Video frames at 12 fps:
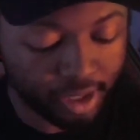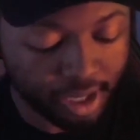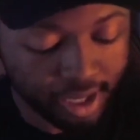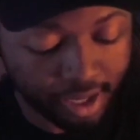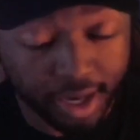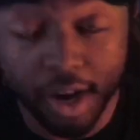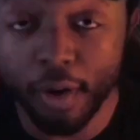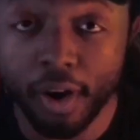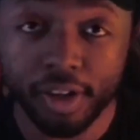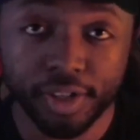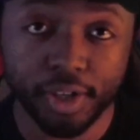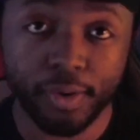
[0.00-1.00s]
Now,
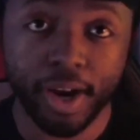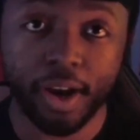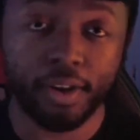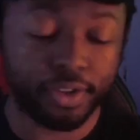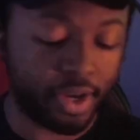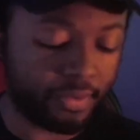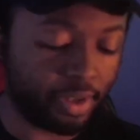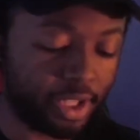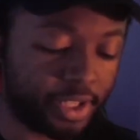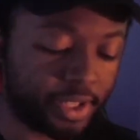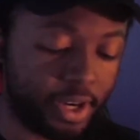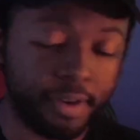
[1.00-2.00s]
also, I also have a
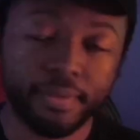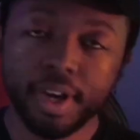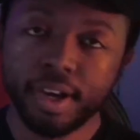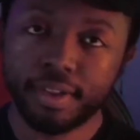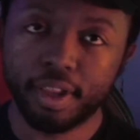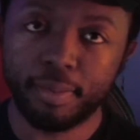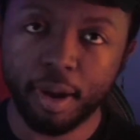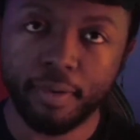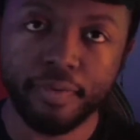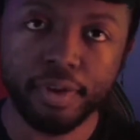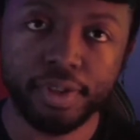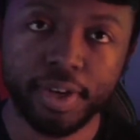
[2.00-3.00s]
list of the
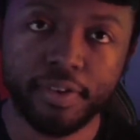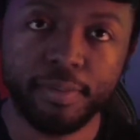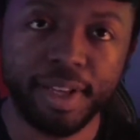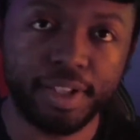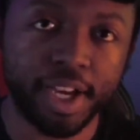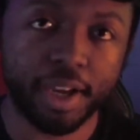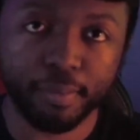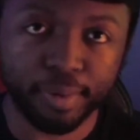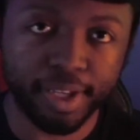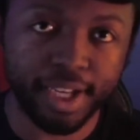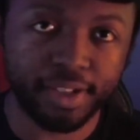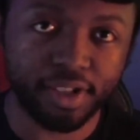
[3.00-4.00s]
pay-per-views that will be taking
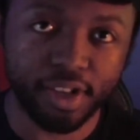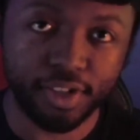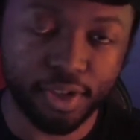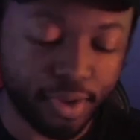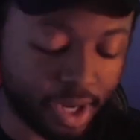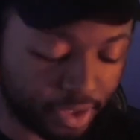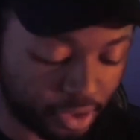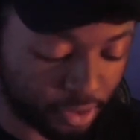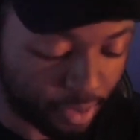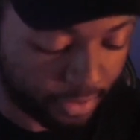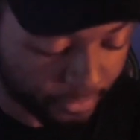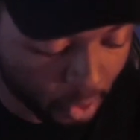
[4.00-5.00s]
place in
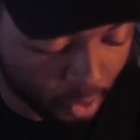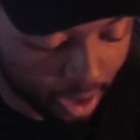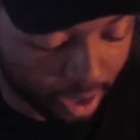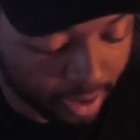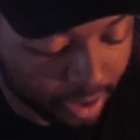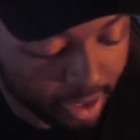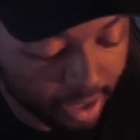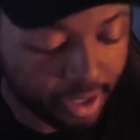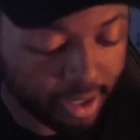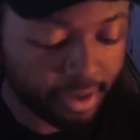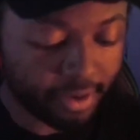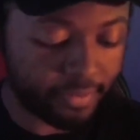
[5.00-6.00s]
2024.
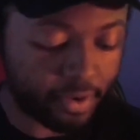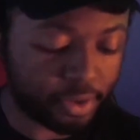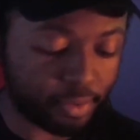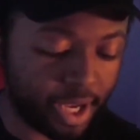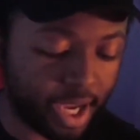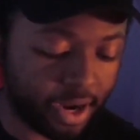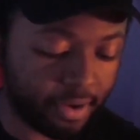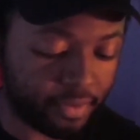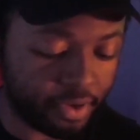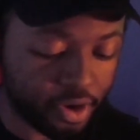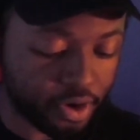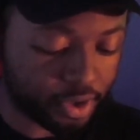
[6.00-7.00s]
First, we have New
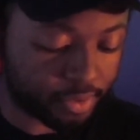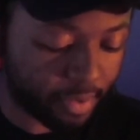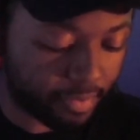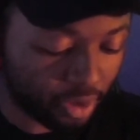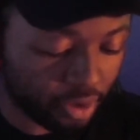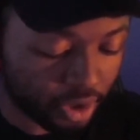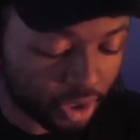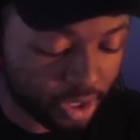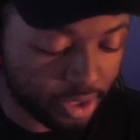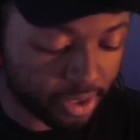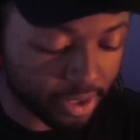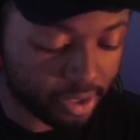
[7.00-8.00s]
Year's
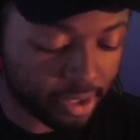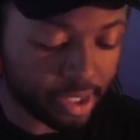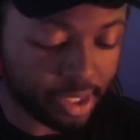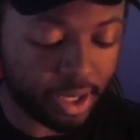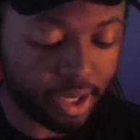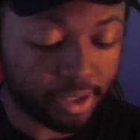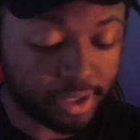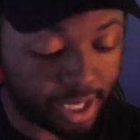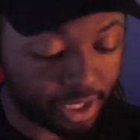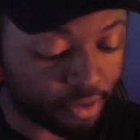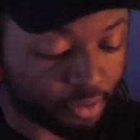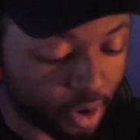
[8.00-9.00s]
Revolution /
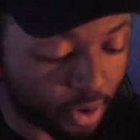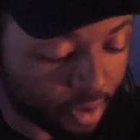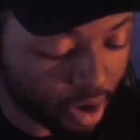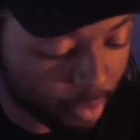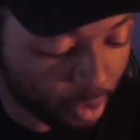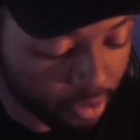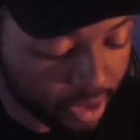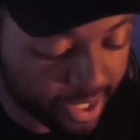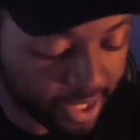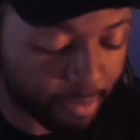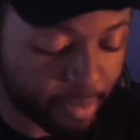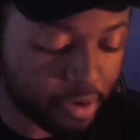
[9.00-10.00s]
the Royal Rumble.
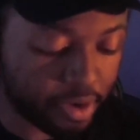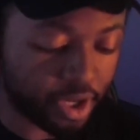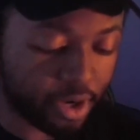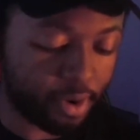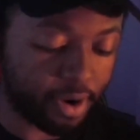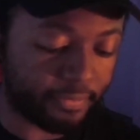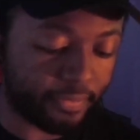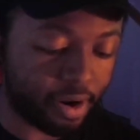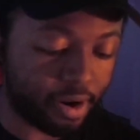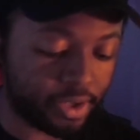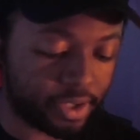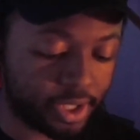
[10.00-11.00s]
That'll be on January
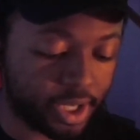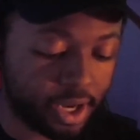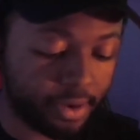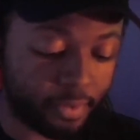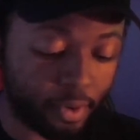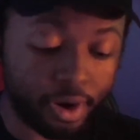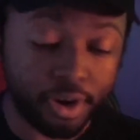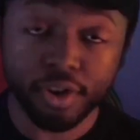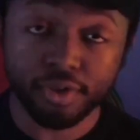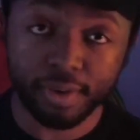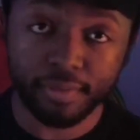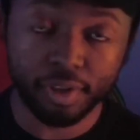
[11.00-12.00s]
1st for New Year's
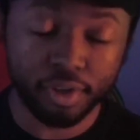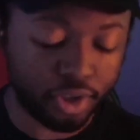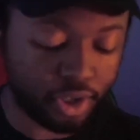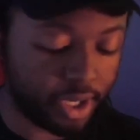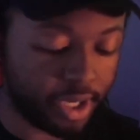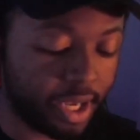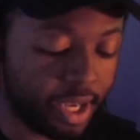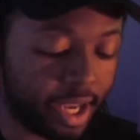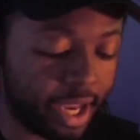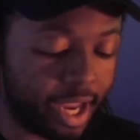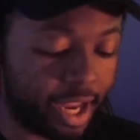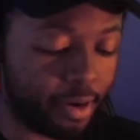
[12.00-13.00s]
Revolution,
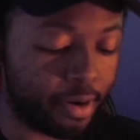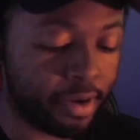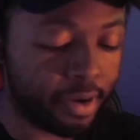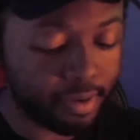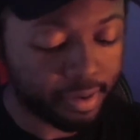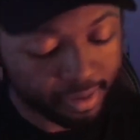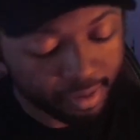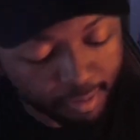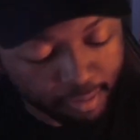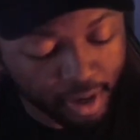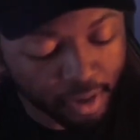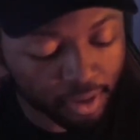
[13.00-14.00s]
and the
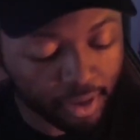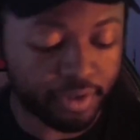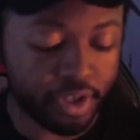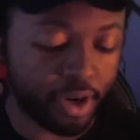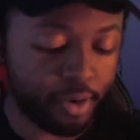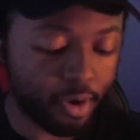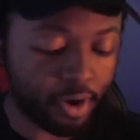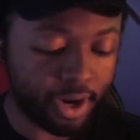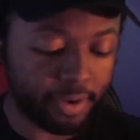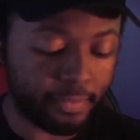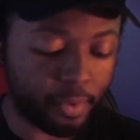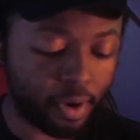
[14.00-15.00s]
middle of January
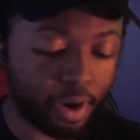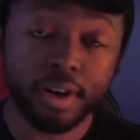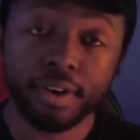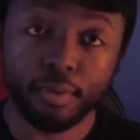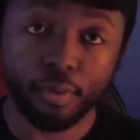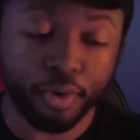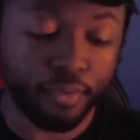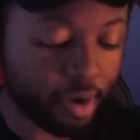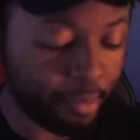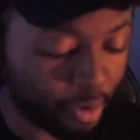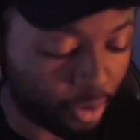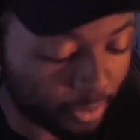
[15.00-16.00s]
for the Royal Rumble.